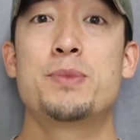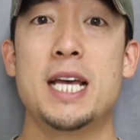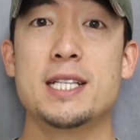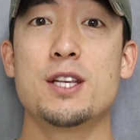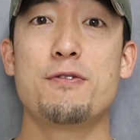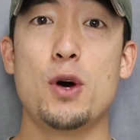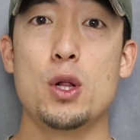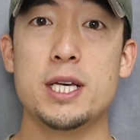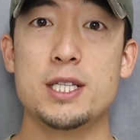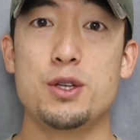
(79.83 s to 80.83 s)
tend to
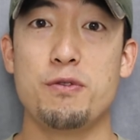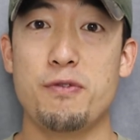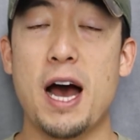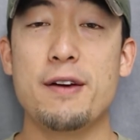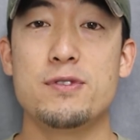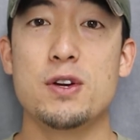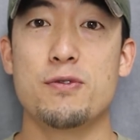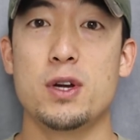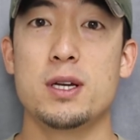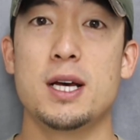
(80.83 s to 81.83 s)
fall into 5
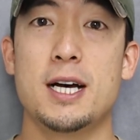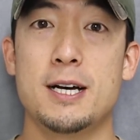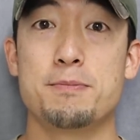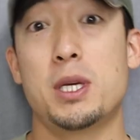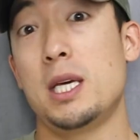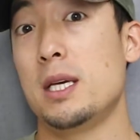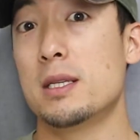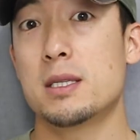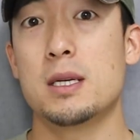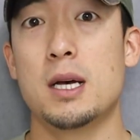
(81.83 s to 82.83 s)
different
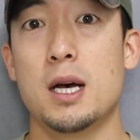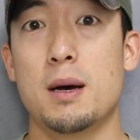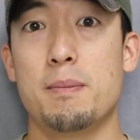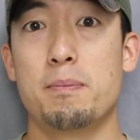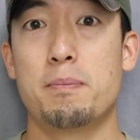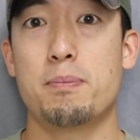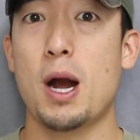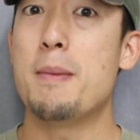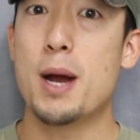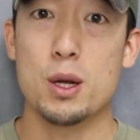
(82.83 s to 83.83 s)
keys.
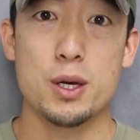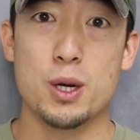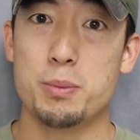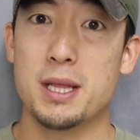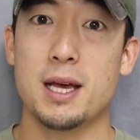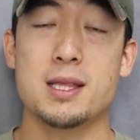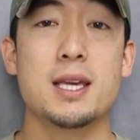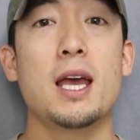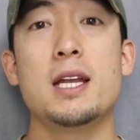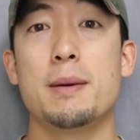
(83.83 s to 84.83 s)
Primarily it'll be like the
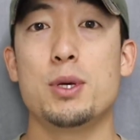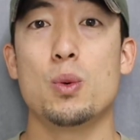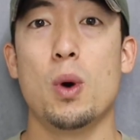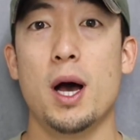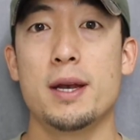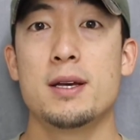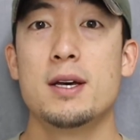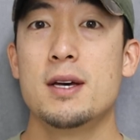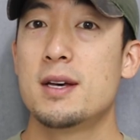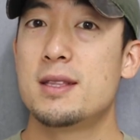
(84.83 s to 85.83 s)
KW1,
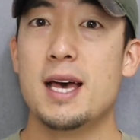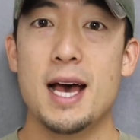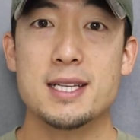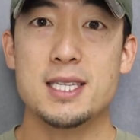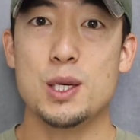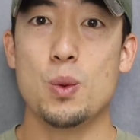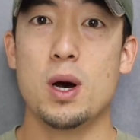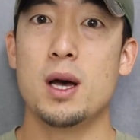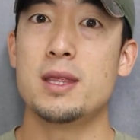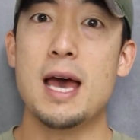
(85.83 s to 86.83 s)
the
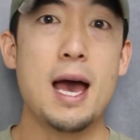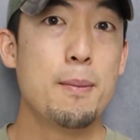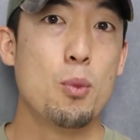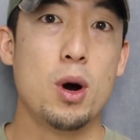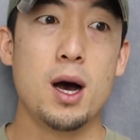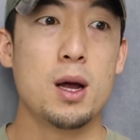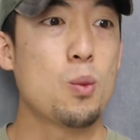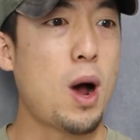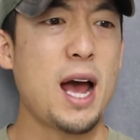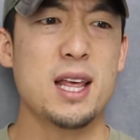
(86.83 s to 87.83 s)
SE1, the M1,
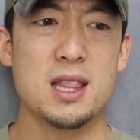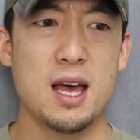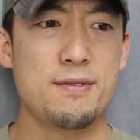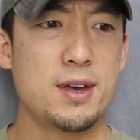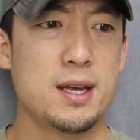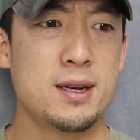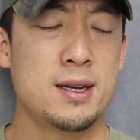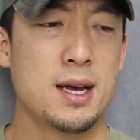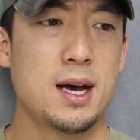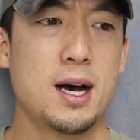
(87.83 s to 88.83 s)

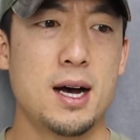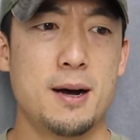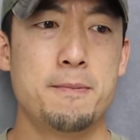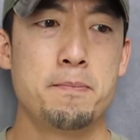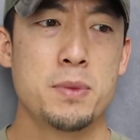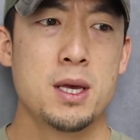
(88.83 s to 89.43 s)
Y11,